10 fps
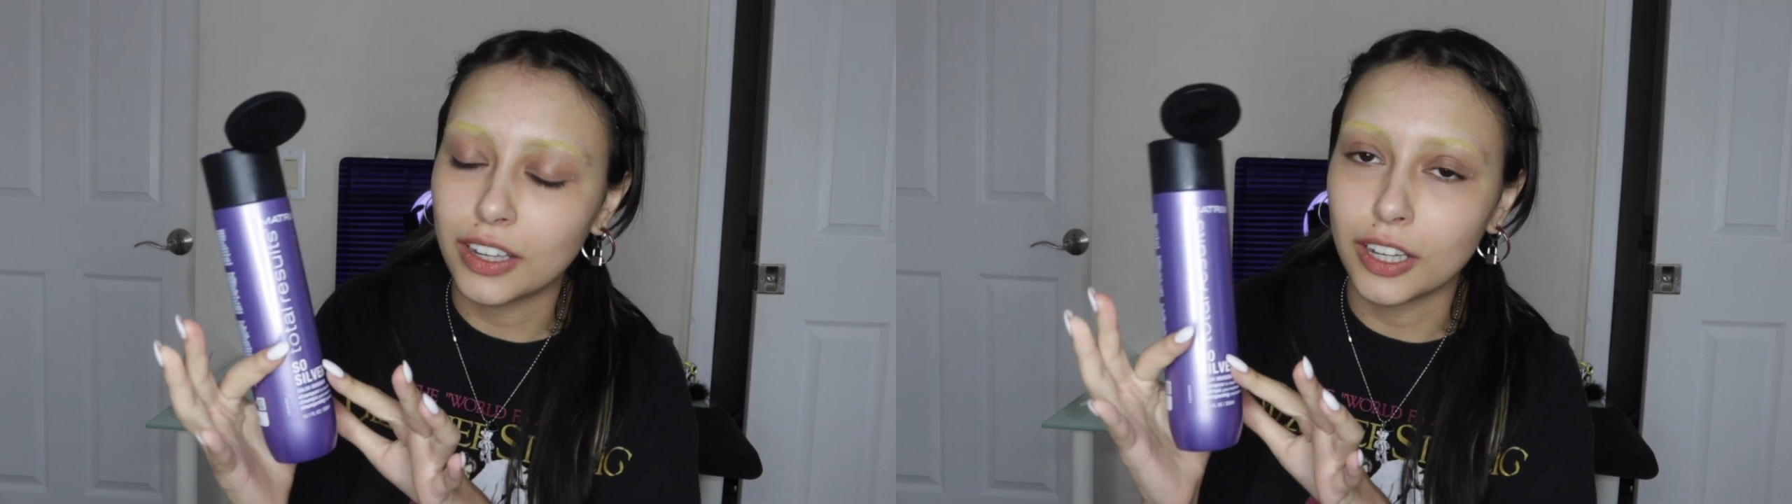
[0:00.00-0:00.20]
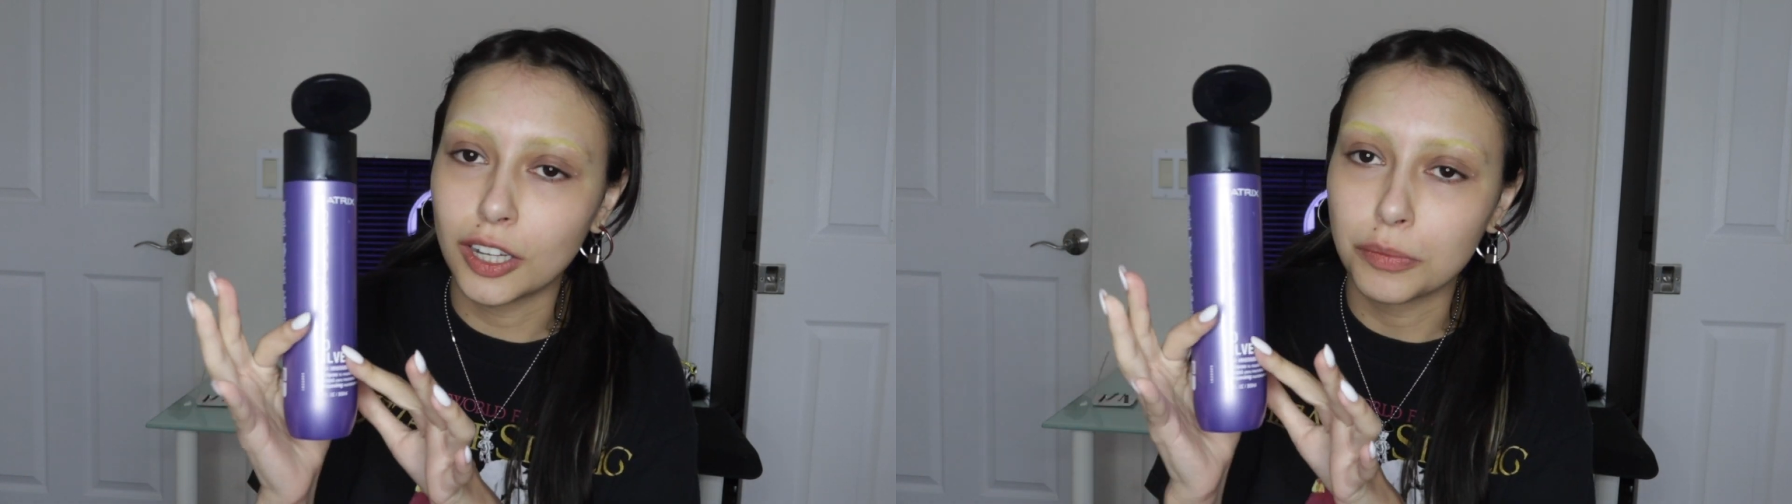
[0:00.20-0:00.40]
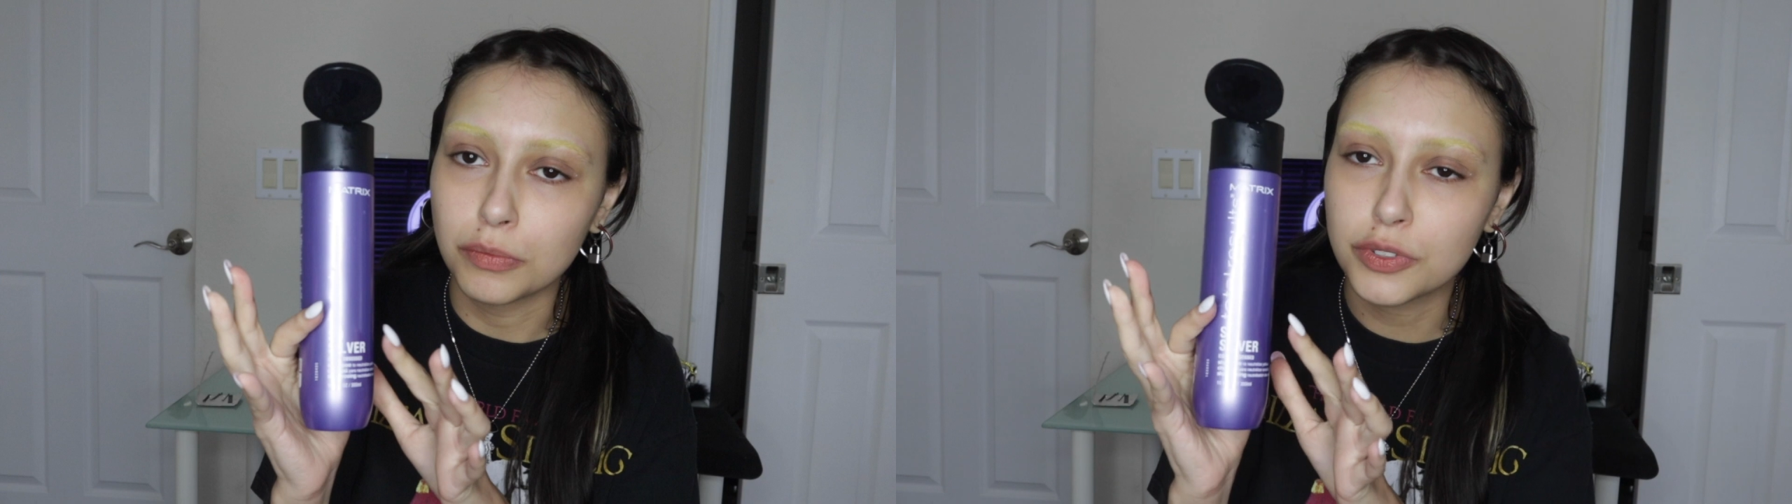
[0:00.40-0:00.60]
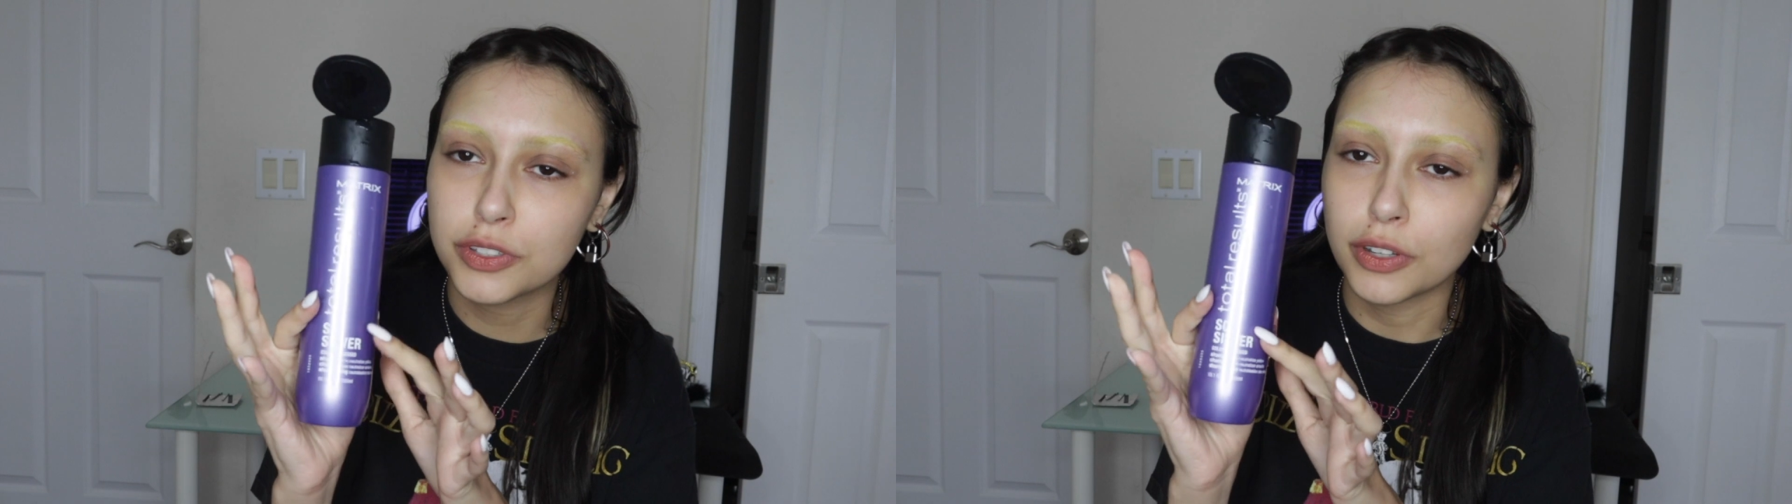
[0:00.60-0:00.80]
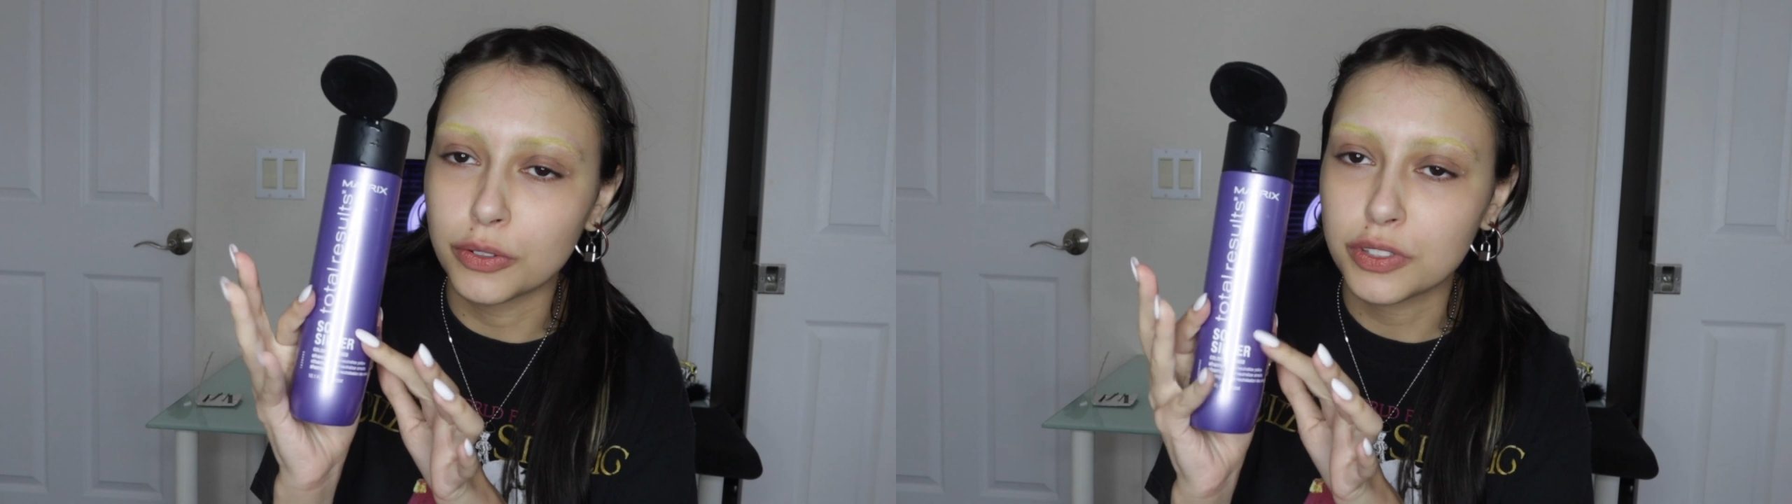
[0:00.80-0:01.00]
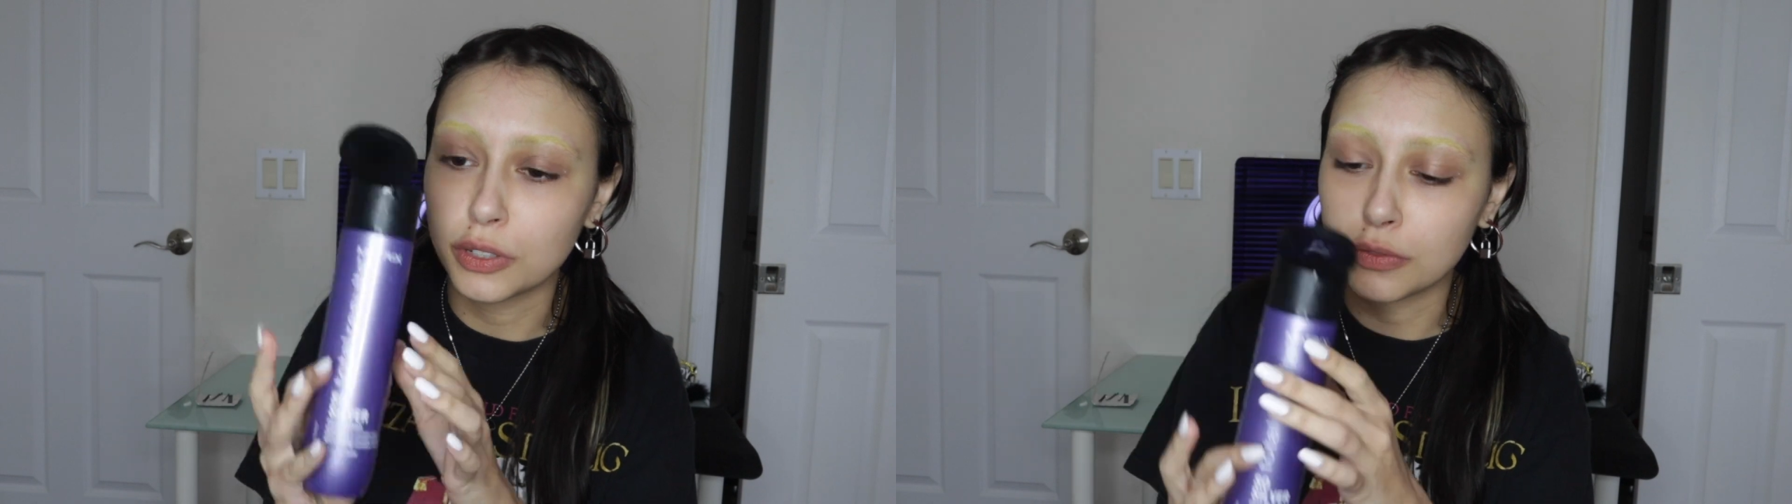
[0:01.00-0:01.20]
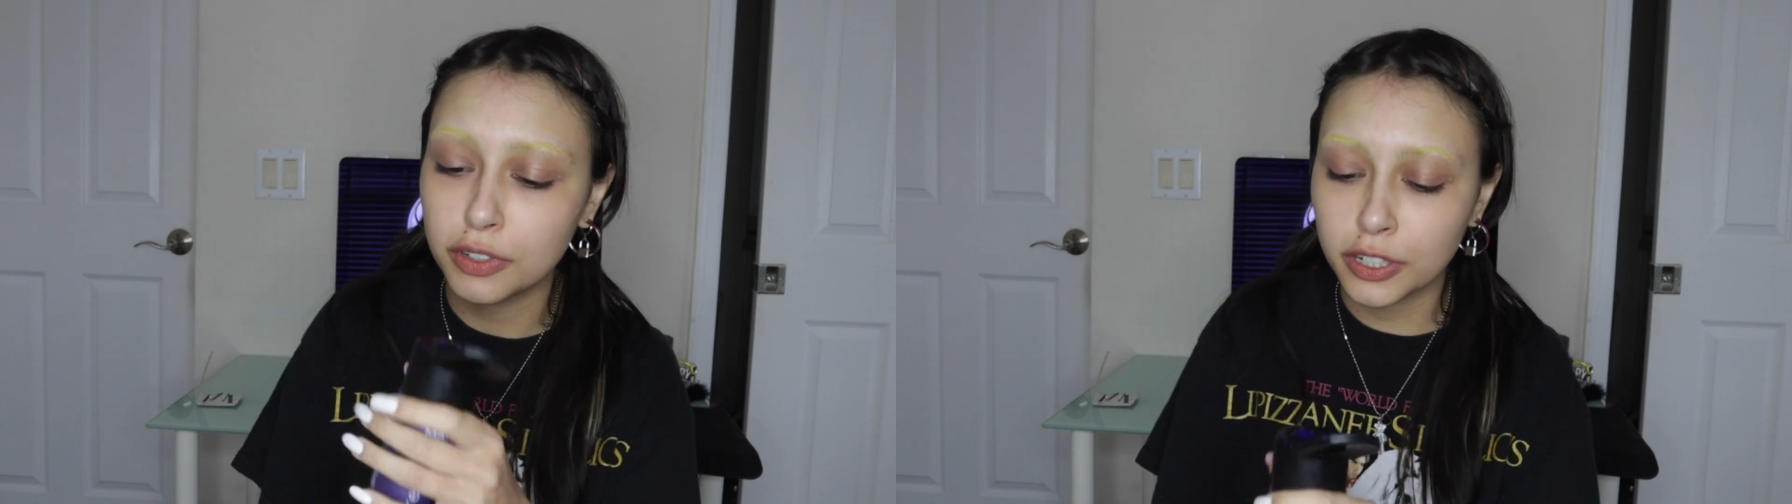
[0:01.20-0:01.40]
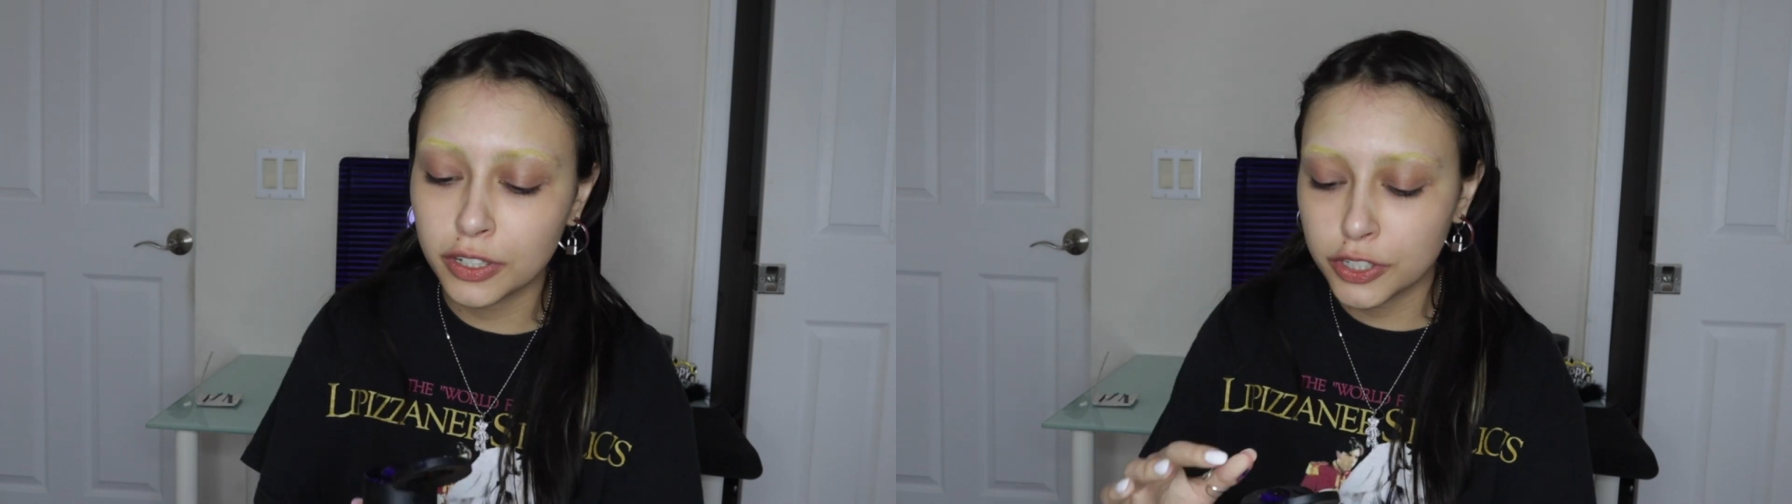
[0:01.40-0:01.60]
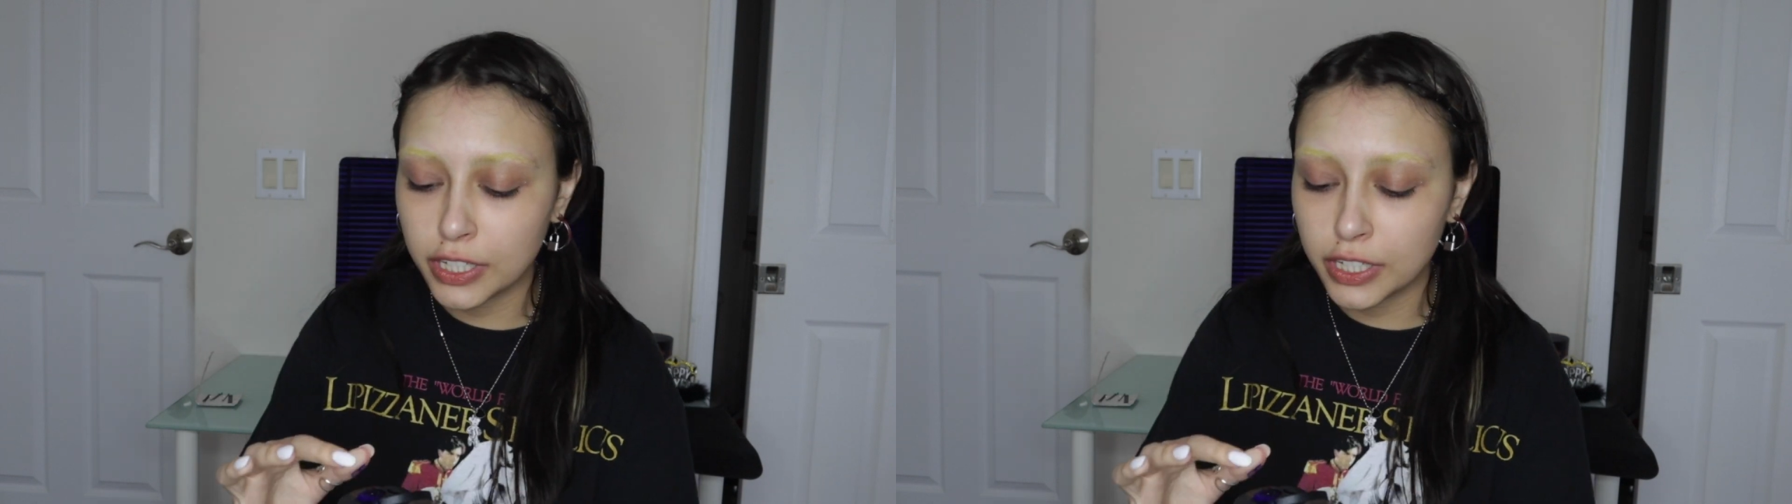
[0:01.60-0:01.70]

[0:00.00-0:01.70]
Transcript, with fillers: um, So Silver